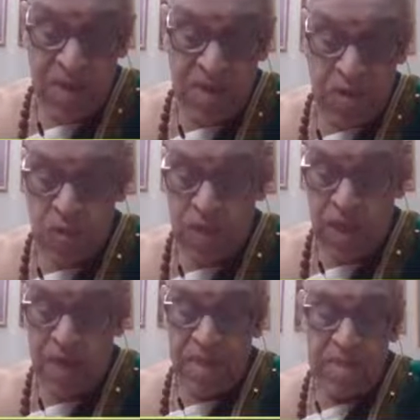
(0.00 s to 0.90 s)
Two
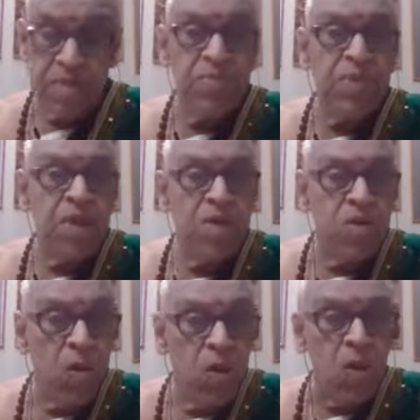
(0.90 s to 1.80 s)
thighs
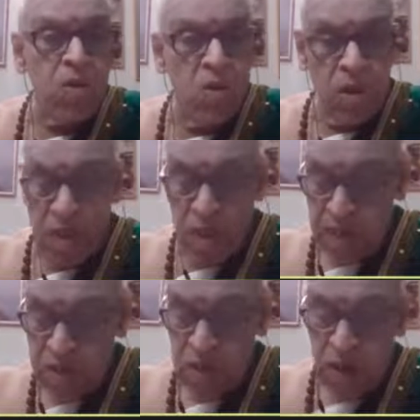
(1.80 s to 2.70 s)
known
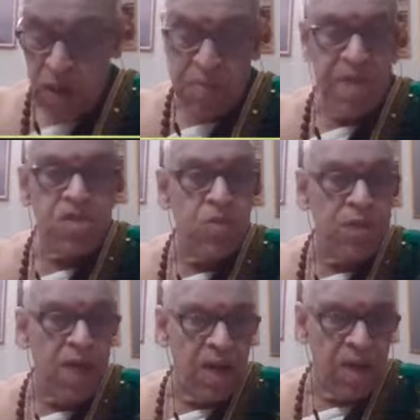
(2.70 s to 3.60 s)
only to
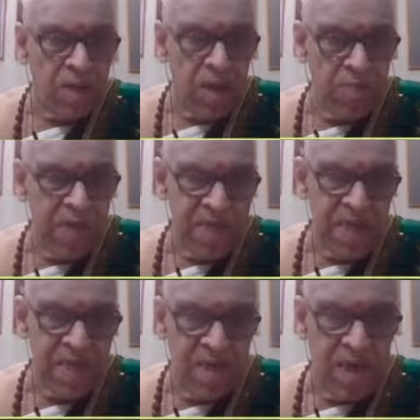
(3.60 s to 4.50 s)
Kameshwara, Kamesha
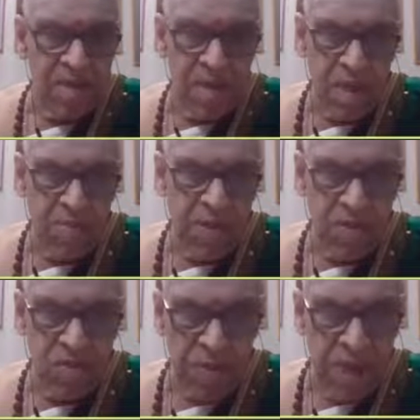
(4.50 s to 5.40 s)
Jnata, because
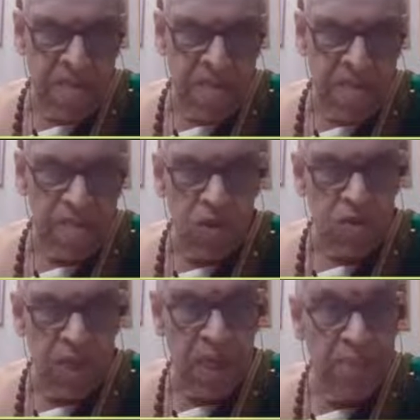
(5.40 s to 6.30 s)
nobody else is going to
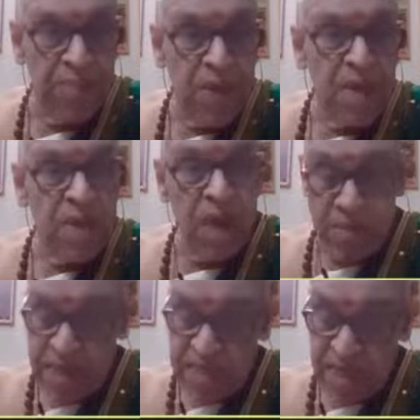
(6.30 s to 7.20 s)
see.
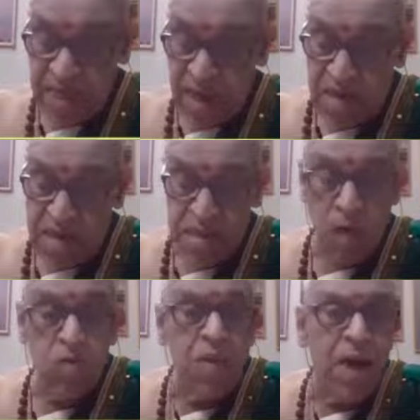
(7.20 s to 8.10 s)
Kamesha Jnata
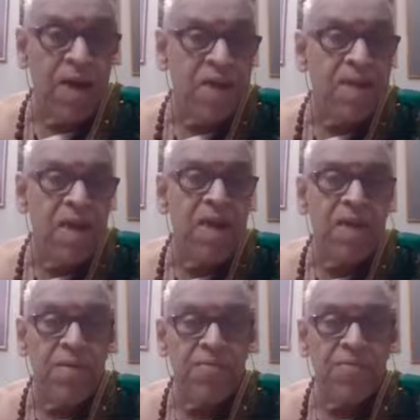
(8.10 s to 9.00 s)

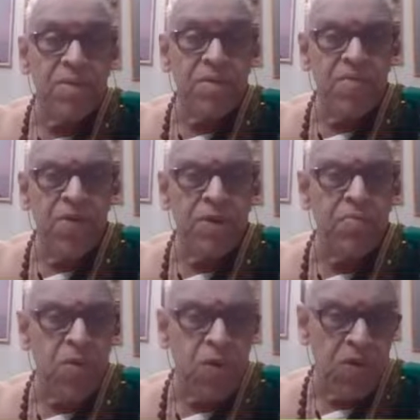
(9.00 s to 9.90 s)
Saubhagya. Very
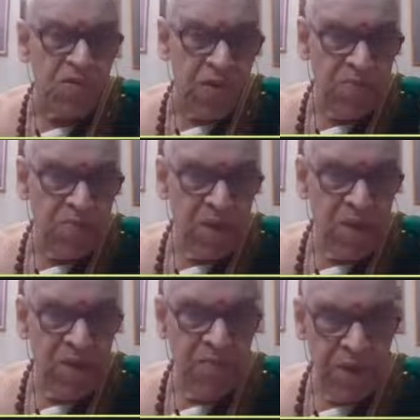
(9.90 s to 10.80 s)
beautiful
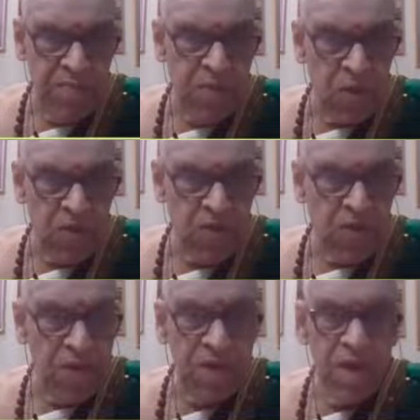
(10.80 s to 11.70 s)

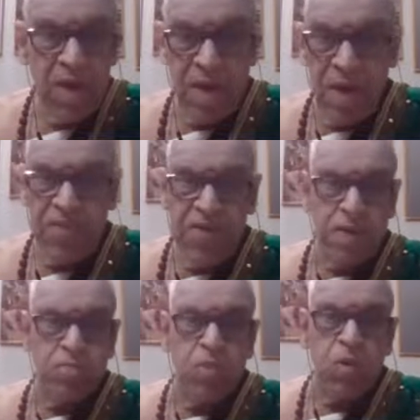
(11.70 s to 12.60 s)
and
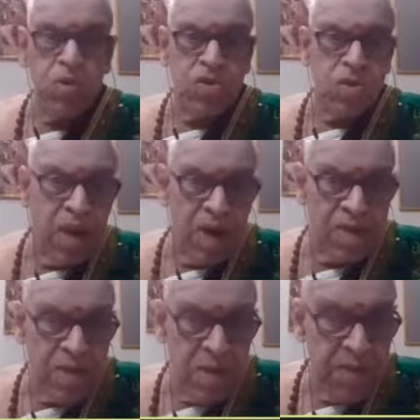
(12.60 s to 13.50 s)
very smooth.
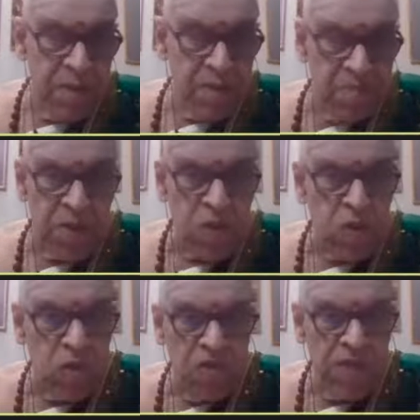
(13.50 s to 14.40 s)
Marda means
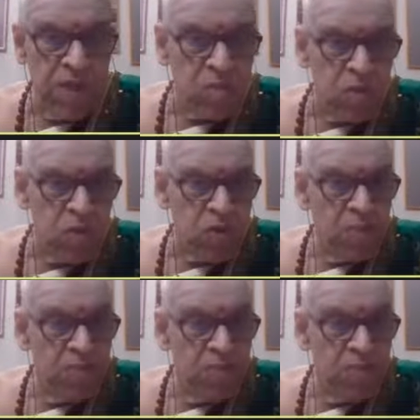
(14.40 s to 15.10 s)
Mridu, very smooth.